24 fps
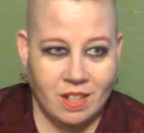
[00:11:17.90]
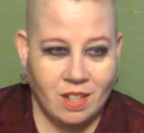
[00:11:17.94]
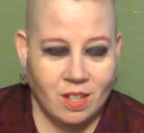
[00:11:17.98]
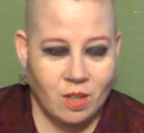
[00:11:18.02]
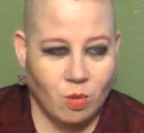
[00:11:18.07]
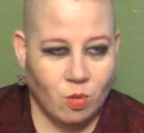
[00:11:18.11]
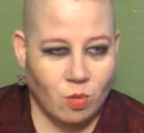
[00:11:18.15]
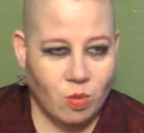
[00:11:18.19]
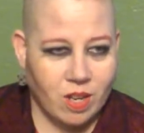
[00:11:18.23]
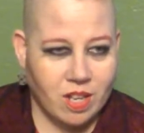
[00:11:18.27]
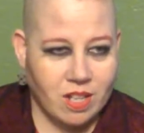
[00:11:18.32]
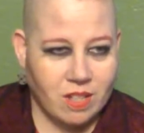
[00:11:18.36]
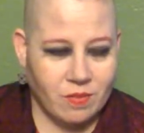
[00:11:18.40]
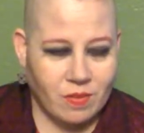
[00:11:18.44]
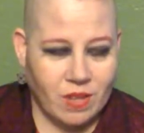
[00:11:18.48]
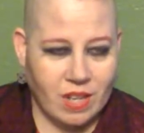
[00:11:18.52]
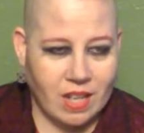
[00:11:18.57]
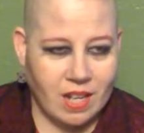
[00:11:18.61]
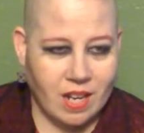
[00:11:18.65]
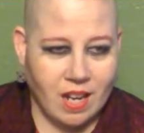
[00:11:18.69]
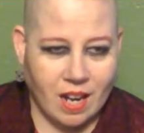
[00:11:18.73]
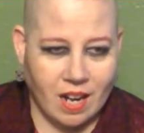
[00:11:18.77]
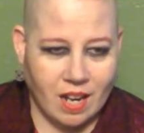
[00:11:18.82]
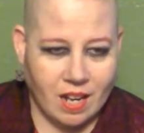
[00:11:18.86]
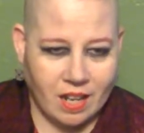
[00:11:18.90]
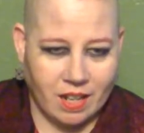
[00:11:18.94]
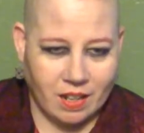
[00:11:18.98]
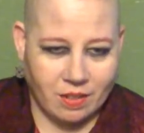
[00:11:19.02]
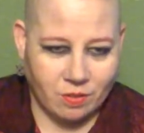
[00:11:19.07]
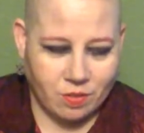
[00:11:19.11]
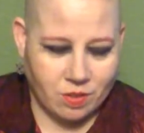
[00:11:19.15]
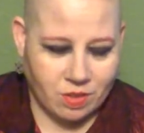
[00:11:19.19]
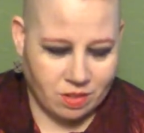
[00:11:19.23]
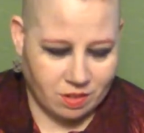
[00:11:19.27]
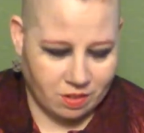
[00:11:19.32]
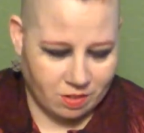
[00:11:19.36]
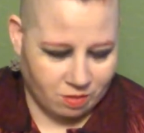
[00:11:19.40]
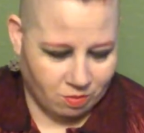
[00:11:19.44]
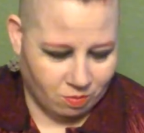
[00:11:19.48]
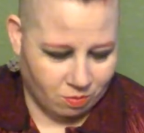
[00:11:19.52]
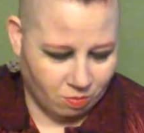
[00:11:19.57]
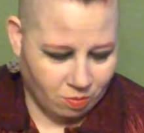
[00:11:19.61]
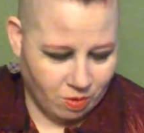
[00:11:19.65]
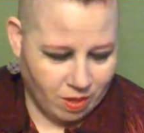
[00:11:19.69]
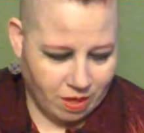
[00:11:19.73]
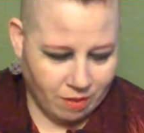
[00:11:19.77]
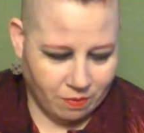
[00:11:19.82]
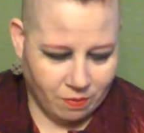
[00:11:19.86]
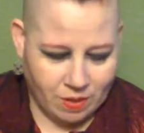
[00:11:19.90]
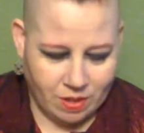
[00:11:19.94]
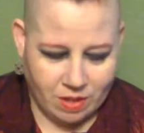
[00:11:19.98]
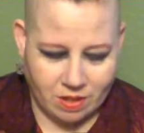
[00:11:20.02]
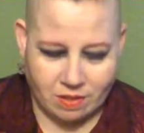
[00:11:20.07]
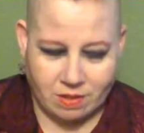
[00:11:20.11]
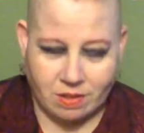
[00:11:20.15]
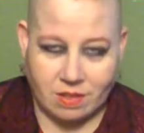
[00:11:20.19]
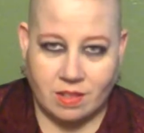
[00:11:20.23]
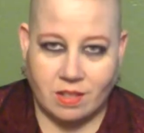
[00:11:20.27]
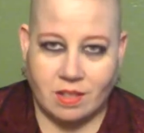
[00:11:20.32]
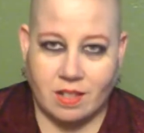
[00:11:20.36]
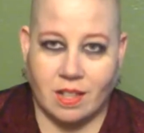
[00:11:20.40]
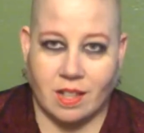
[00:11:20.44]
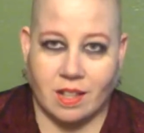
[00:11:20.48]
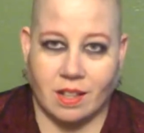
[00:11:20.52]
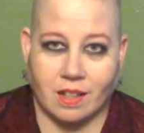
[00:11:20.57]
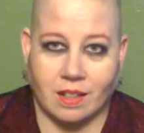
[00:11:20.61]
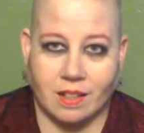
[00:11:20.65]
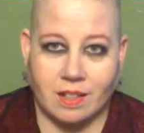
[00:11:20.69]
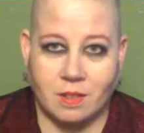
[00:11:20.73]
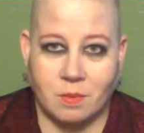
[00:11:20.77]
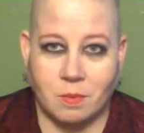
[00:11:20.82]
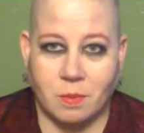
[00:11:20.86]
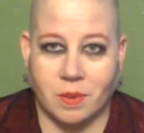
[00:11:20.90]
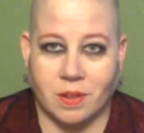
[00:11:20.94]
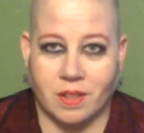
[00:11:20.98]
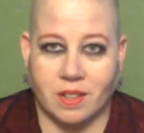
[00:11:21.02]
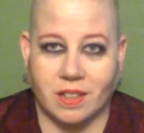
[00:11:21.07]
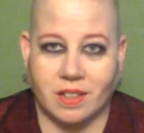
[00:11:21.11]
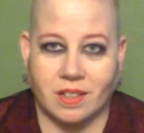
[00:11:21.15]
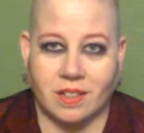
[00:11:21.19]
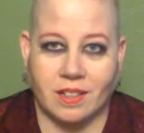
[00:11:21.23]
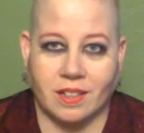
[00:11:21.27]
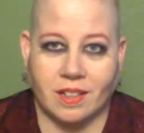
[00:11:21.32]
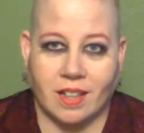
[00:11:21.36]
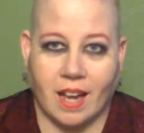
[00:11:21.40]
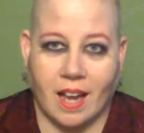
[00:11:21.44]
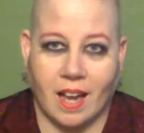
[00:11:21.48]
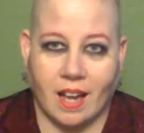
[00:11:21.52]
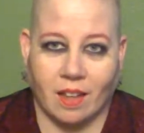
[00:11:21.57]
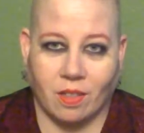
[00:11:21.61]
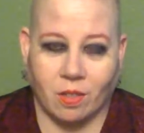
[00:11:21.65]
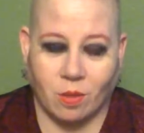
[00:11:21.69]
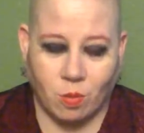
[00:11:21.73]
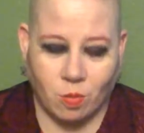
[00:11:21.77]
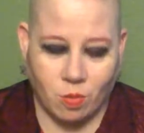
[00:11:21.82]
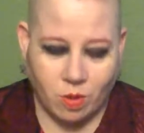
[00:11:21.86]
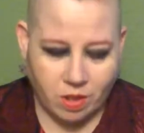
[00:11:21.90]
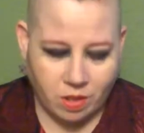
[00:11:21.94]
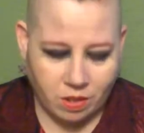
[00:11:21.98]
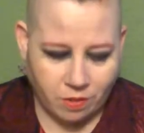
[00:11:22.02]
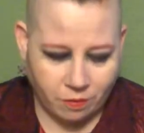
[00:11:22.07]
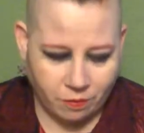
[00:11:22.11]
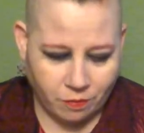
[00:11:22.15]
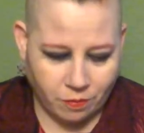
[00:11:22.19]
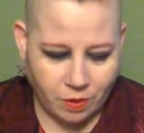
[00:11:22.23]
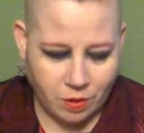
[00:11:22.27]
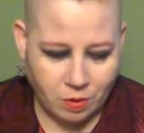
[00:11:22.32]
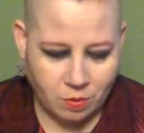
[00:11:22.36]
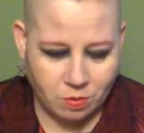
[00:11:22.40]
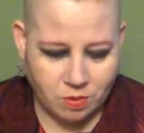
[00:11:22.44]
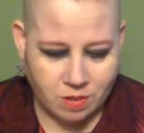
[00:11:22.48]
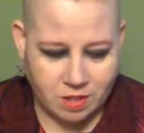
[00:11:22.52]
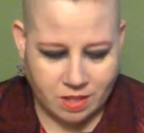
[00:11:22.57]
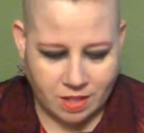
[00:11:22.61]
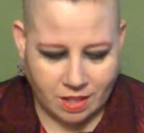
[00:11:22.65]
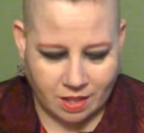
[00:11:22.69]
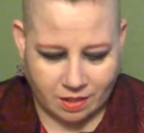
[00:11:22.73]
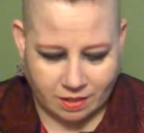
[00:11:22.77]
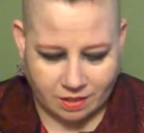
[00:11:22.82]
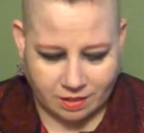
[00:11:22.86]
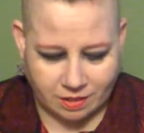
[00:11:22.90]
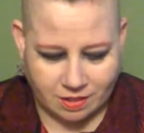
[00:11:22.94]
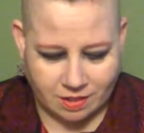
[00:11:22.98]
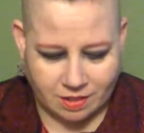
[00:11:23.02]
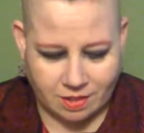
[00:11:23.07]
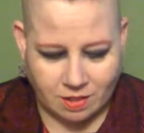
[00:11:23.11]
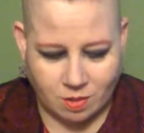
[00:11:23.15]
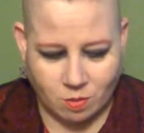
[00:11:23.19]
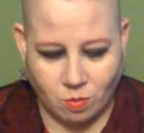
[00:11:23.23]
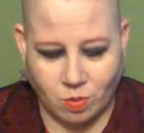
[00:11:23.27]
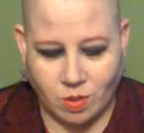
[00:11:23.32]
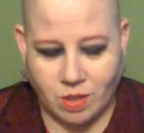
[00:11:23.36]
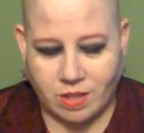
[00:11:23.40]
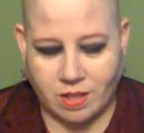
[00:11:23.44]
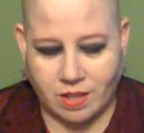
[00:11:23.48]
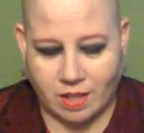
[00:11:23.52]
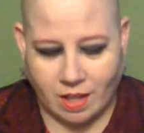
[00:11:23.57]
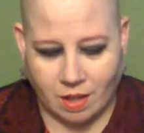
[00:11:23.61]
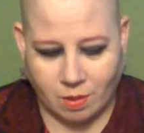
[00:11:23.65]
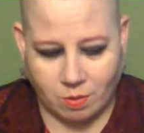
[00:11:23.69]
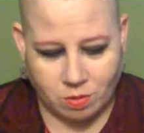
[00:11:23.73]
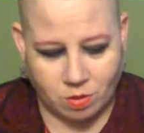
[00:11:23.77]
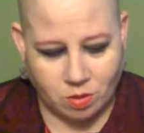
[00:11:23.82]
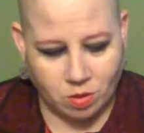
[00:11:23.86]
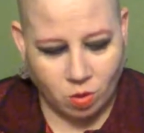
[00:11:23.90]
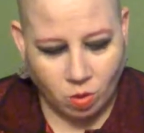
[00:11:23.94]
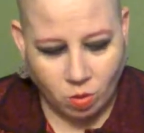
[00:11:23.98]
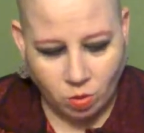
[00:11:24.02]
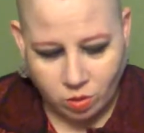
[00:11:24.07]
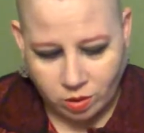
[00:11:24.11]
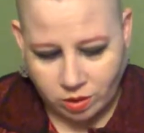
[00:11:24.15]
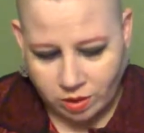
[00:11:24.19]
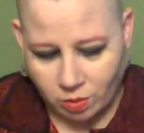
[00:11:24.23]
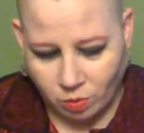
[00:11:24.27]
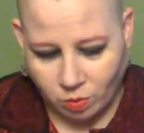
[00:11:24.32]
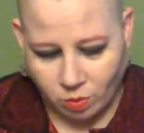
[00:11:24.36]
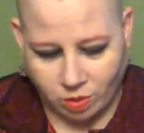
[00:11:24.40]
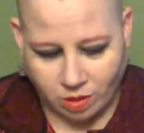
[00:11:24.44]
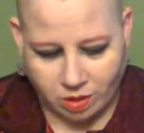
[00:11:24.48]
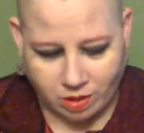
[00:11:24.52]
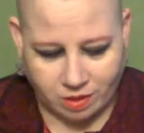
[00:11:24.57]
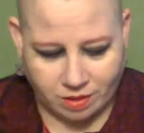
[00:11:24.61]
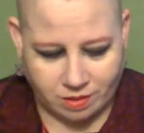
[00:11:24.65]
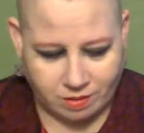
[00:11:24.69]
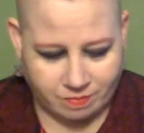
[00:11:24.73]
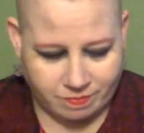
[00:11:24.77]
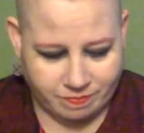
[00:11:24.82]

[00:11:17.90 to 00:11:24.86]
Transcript: wavy knives and wavy sticks, but yeah, the wand of Finrazel is the one that I would totally want.